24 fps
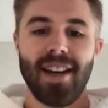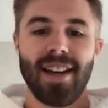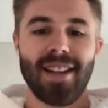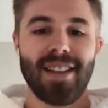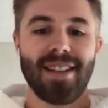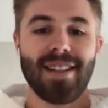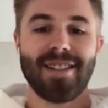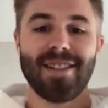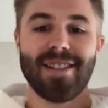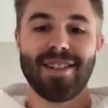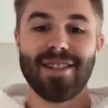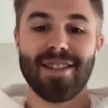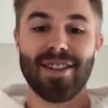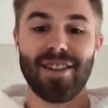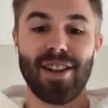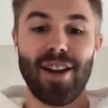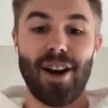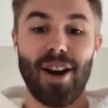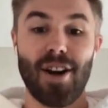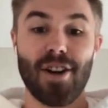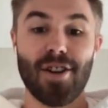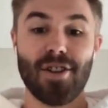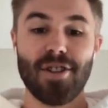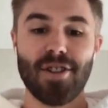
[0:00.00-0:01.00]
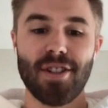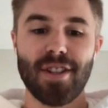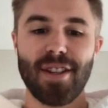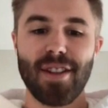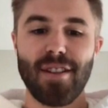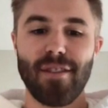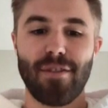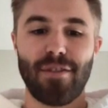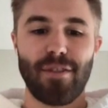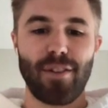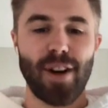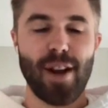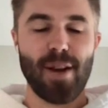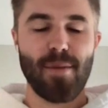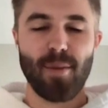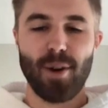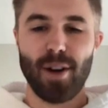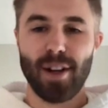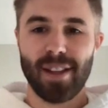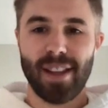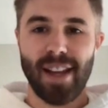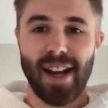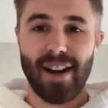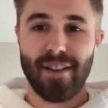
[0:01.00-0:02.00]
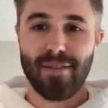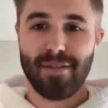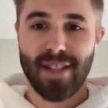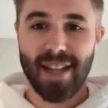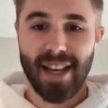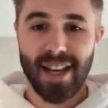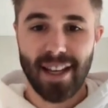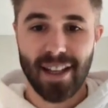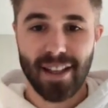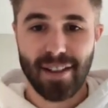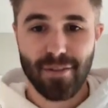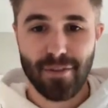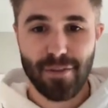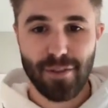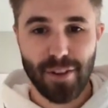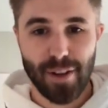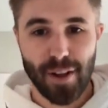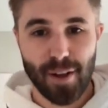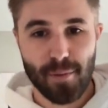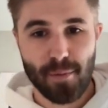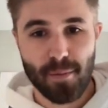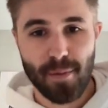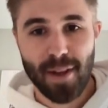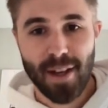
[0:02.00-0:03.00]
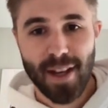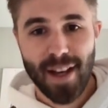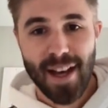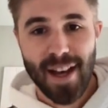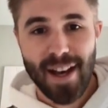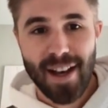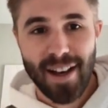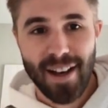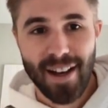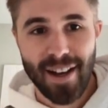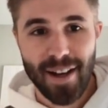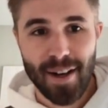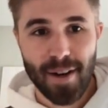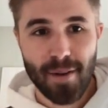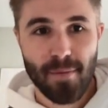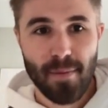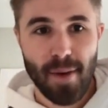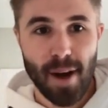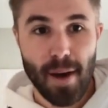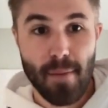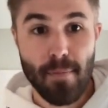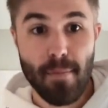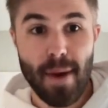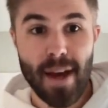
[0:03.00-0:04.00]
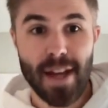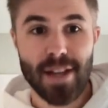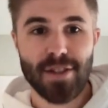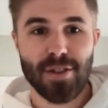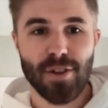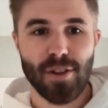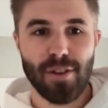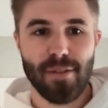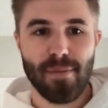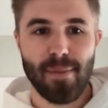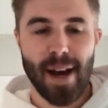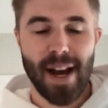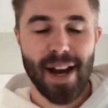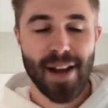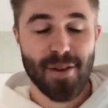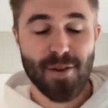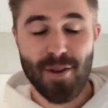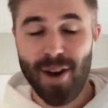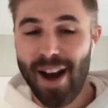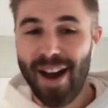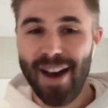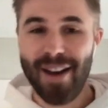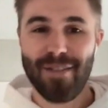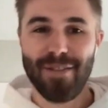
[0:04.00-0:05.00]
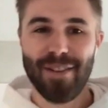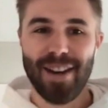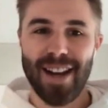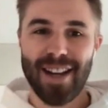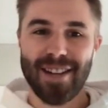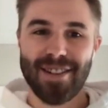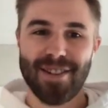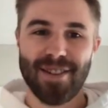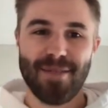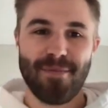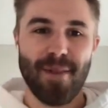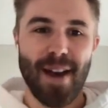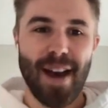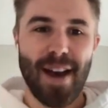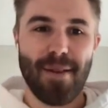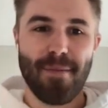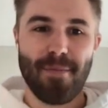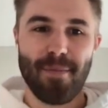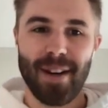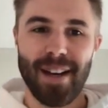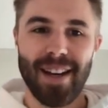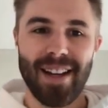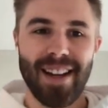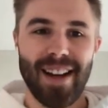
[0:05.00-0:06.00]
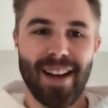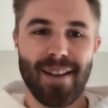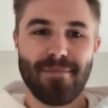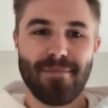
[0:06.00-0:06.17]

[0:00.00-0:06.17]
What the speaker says: And this is largely the framework that I've taken from a mentor of mine who I haven't actually met, but